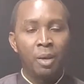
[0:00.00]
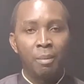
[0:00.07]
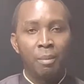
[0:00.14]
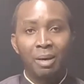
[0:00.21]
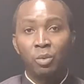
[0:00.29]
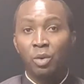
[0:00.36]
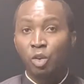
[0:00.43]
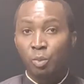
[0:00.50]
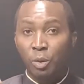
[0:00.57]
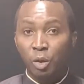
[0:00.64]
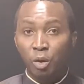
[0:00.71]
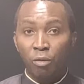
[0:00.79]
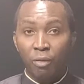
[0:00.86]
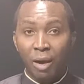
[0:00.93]
But when you
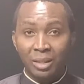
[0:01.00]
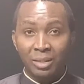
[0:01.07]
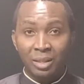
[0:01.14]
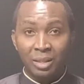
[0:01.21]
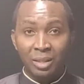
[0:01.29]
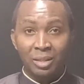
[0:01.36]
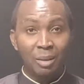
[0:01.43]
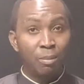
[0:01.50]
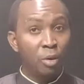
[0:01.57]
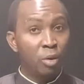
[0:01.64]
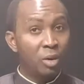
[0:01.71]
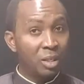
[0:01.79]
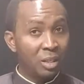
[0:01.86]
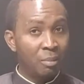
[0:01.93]
speak of ICT, it's a
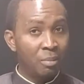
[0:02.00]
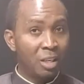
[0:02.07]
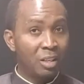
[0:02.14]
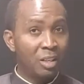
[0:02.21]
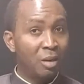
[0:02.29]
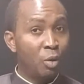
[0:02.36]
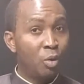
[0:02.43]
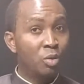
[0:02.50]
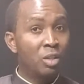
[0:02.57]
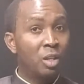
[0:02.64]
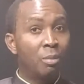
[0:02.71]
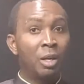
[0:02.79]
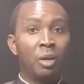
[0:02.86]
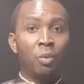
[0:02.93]
broader term that can be used
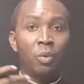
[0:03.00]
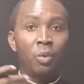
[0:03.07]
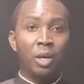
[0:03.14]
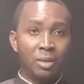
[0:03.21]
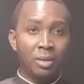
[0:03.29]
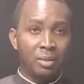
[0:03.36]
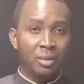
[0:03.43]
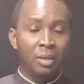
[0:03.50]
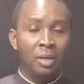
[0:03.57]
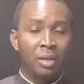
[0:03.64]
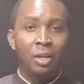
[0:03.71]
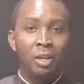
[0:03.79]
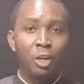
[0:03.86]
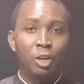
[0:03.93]
in many ways.
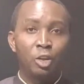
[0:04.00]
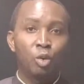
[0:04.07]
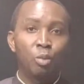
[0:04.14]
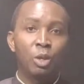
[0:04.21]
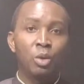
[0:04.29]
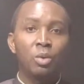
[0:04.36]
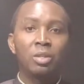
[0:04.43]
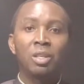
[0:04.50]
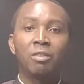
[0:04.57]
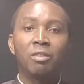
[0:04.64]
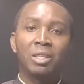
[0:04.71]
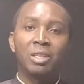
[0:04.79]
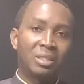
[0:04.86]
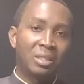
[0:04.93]
It could be used in
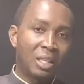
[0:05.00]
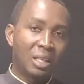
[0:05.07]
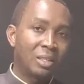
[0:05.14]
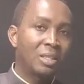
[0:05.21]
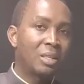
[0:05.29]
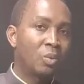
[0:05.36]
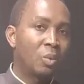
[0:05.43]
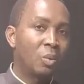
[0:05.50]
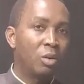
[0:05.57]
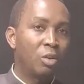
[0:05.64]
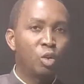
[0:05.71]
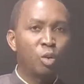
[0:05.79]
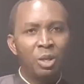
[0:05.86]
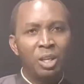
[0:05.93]
different sectors as well.
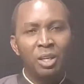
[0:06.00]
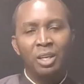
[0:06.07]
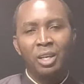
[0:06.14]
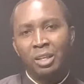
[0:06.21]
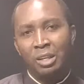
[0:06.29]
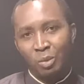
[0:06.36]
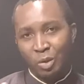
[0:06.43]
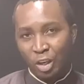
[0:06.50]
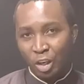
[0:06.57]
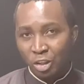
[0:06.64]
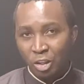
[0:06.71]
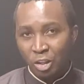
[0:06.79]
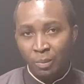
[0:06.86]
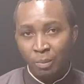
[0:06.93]
It could be in
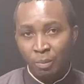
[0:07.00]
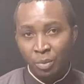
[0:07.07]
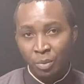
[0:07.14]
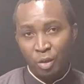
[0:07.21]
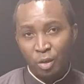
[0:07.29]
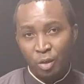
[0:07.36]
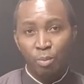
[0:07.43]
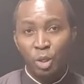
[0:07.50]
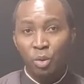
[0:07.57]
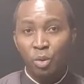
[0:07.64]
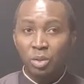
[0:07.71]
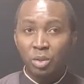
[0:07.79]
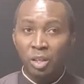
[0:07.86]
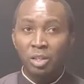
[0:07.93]
education, it could be
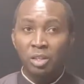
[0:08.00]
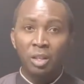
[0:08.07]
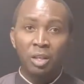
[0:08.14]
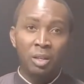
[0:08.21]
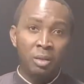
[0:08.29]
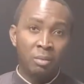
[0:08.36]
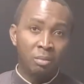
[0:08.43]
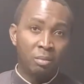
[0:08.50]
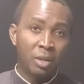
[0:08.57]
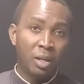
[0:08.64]
using it in